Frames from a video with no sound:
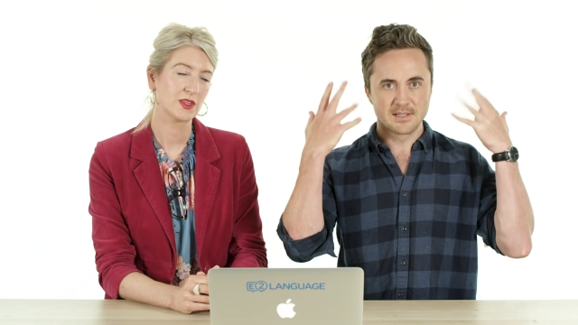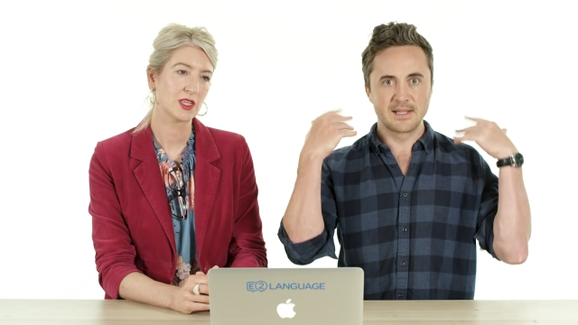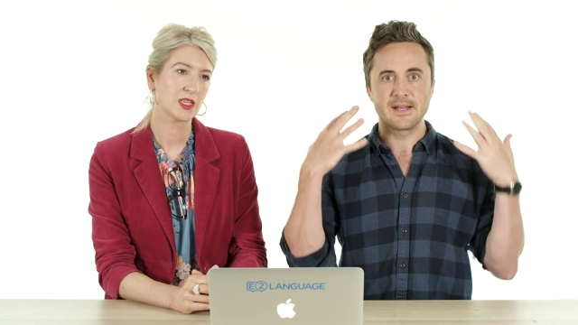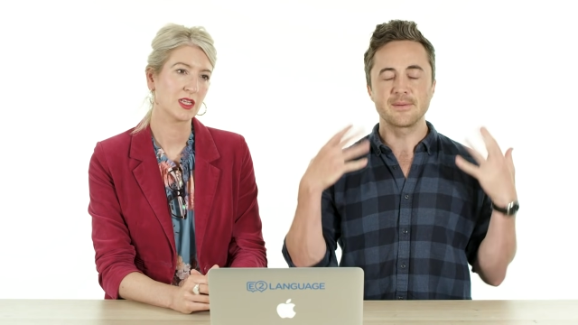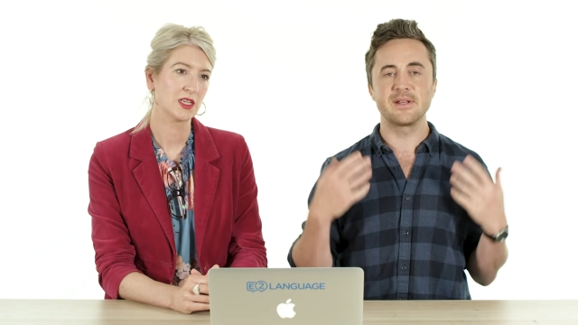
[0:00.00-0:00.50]

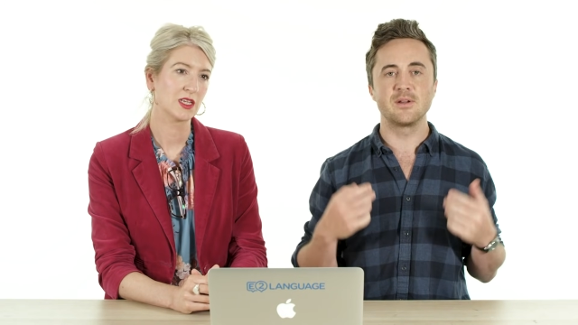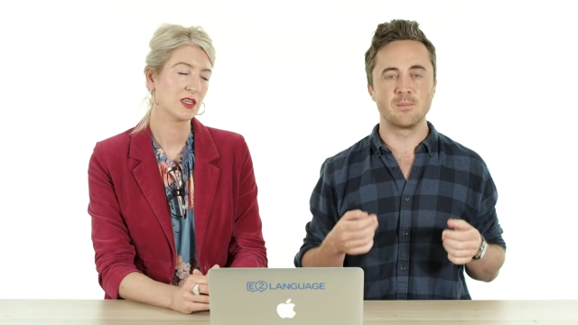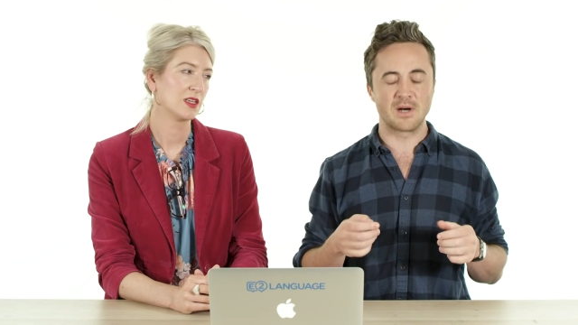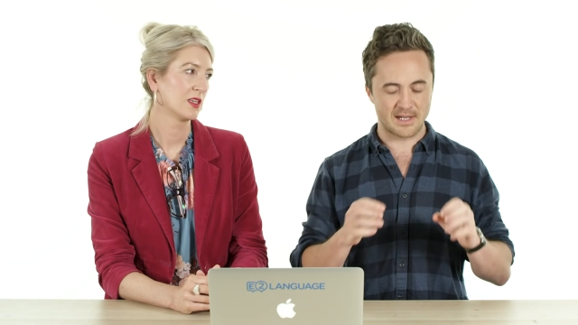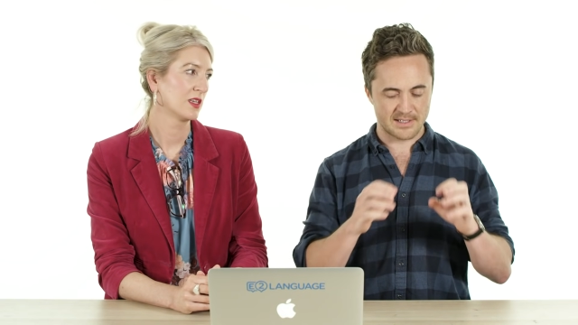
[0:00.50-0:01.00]
Speaker 1: clearing
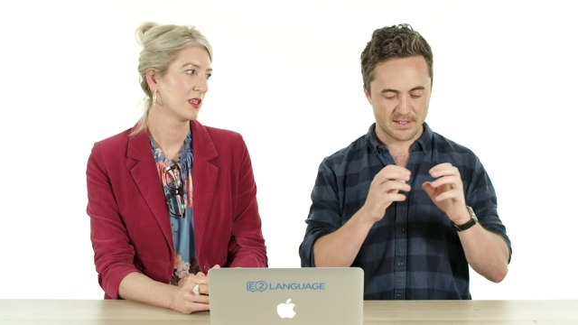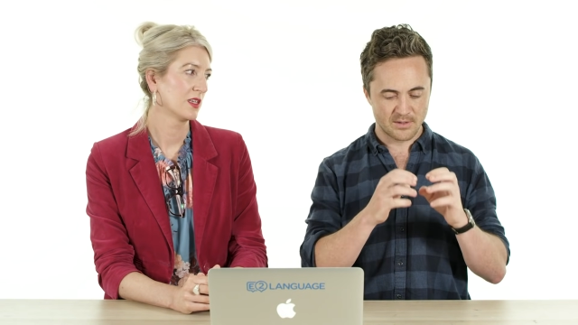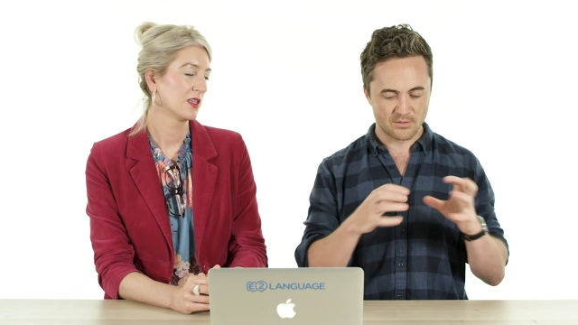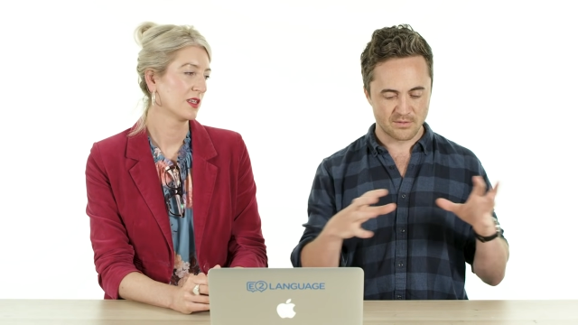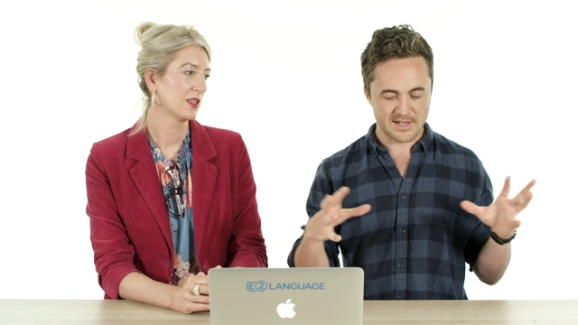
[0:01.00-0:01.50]
your mind,
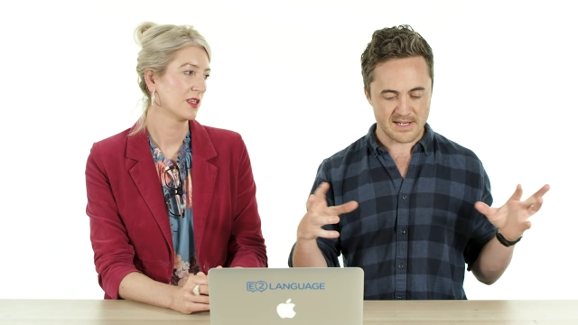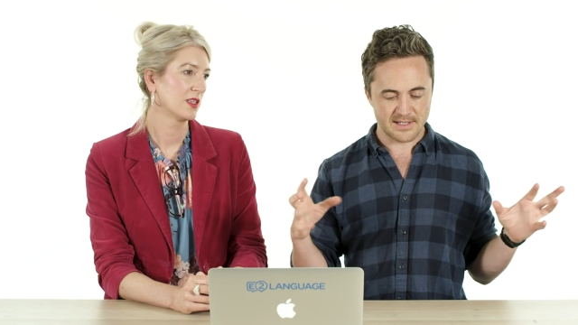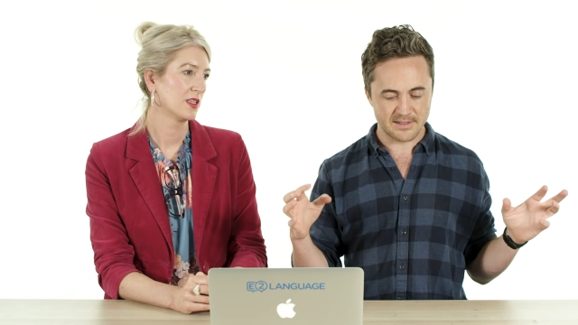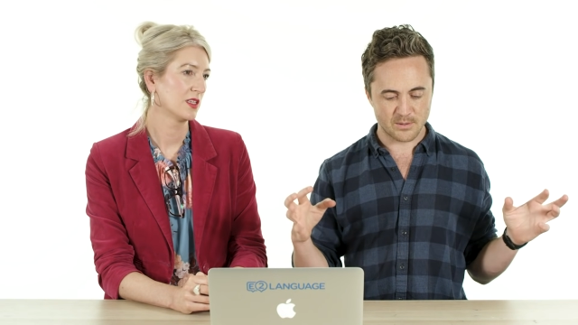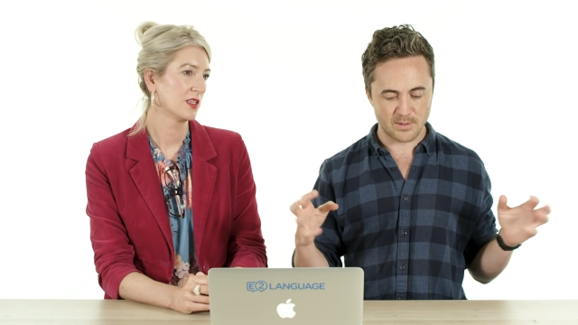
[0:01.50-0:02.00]

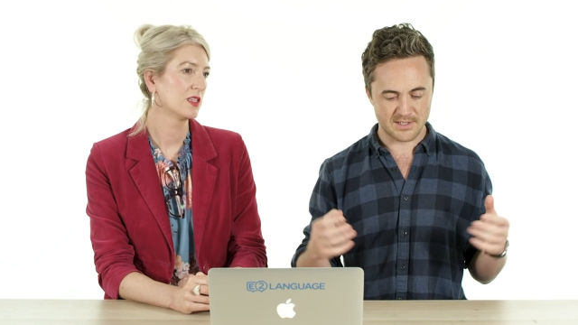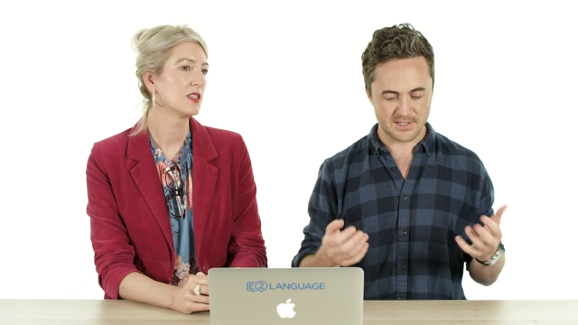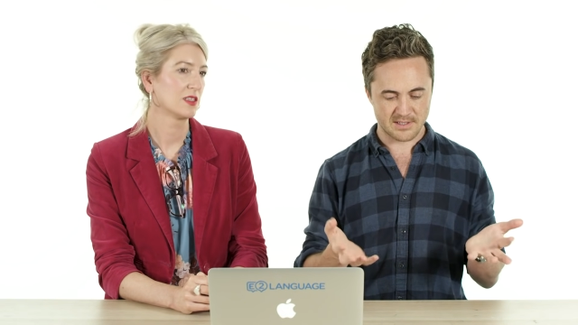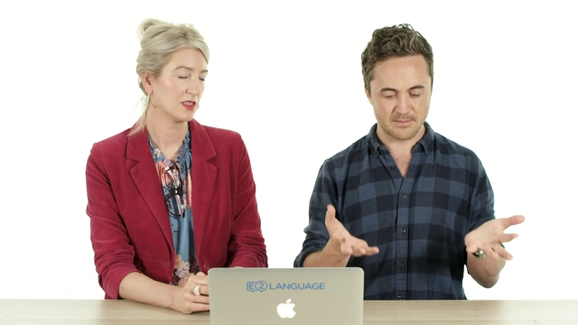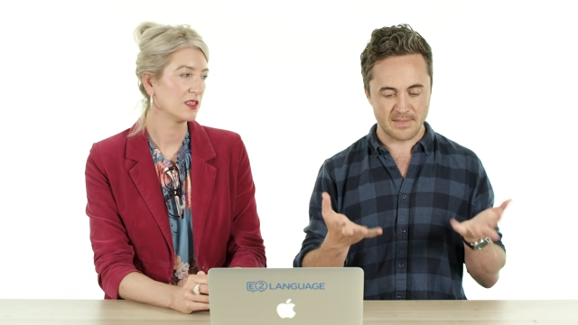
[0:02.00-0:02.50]
reading the
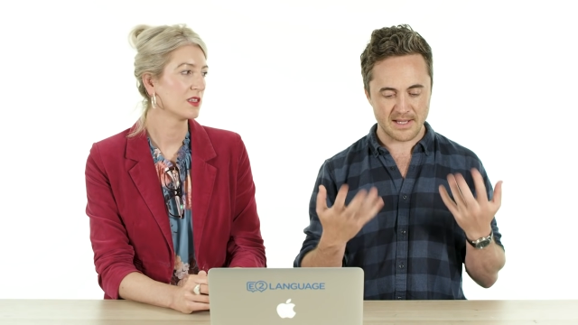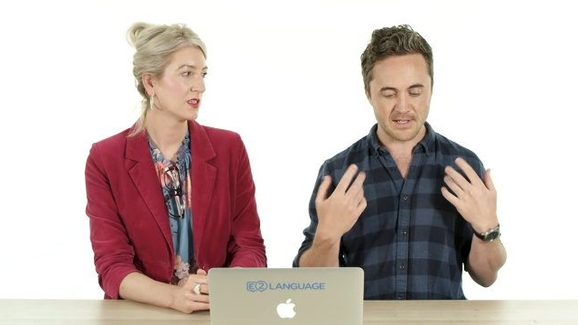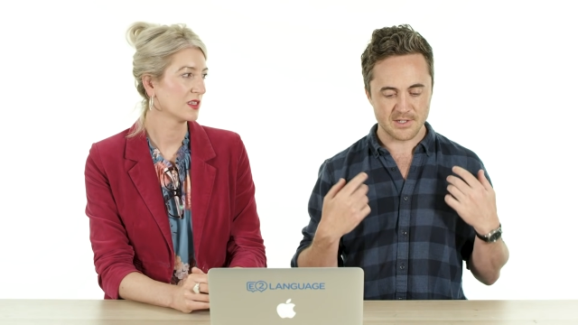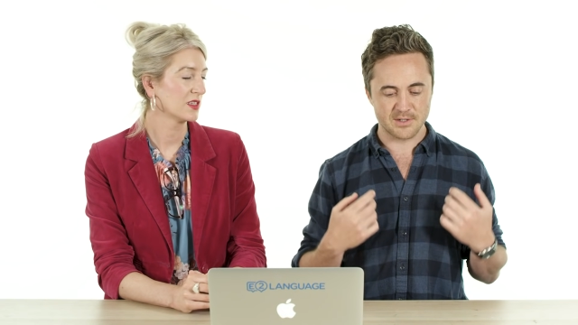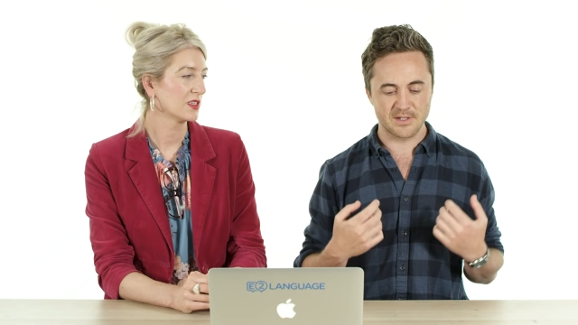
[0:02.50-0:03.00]
question,
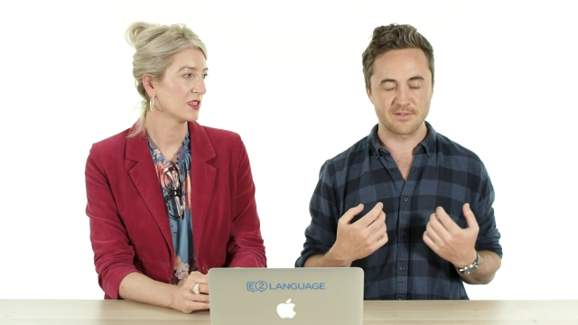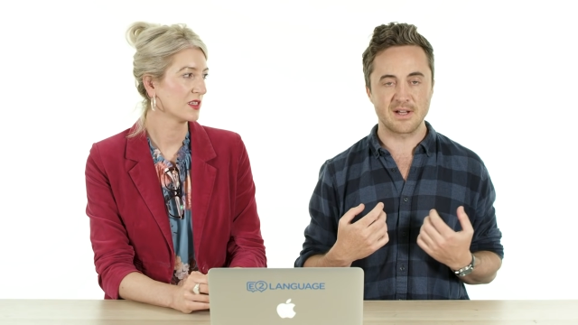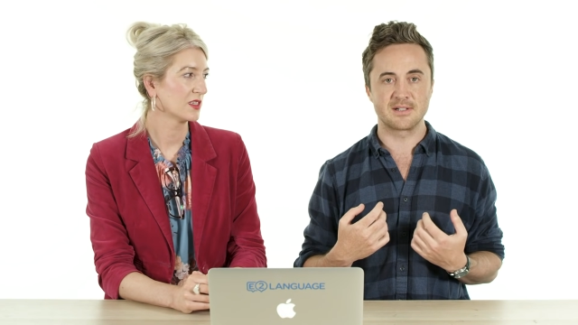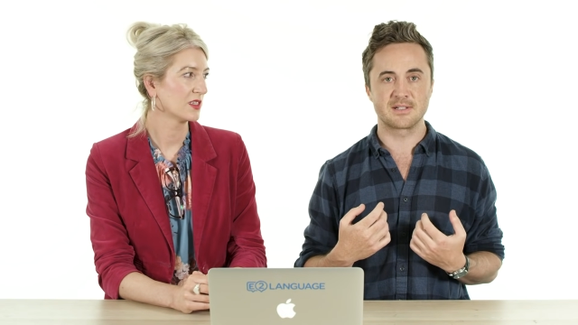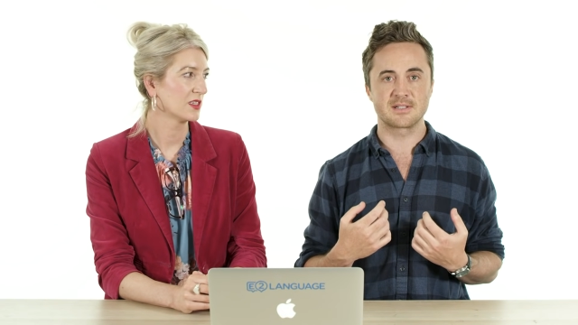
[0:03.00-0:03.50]
making sure
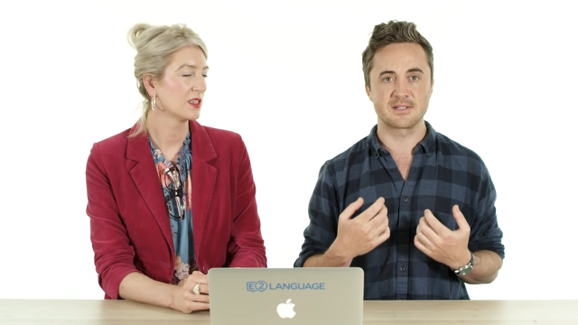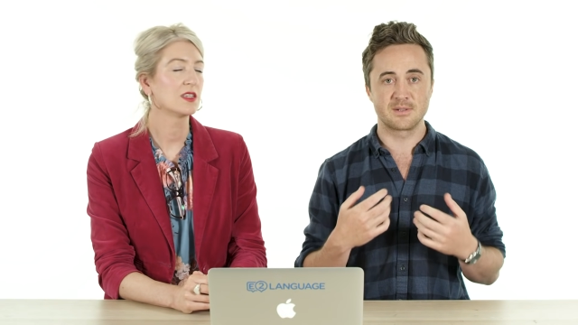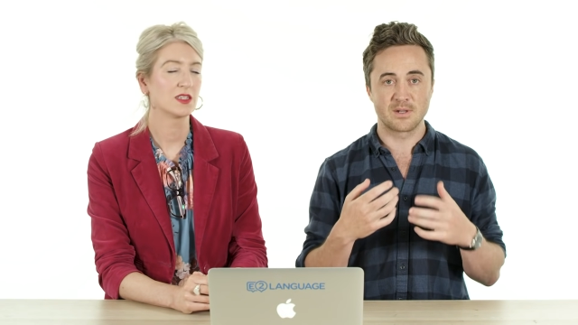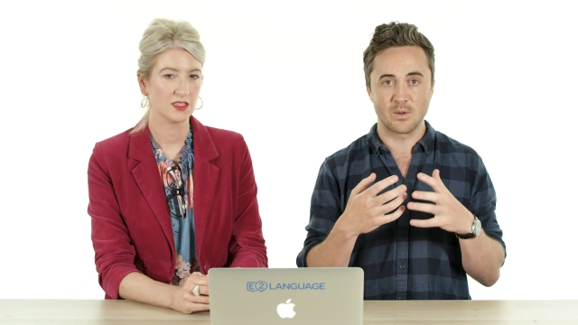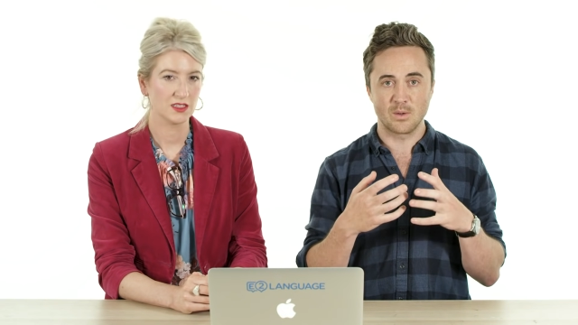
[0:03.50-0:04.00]
you've understood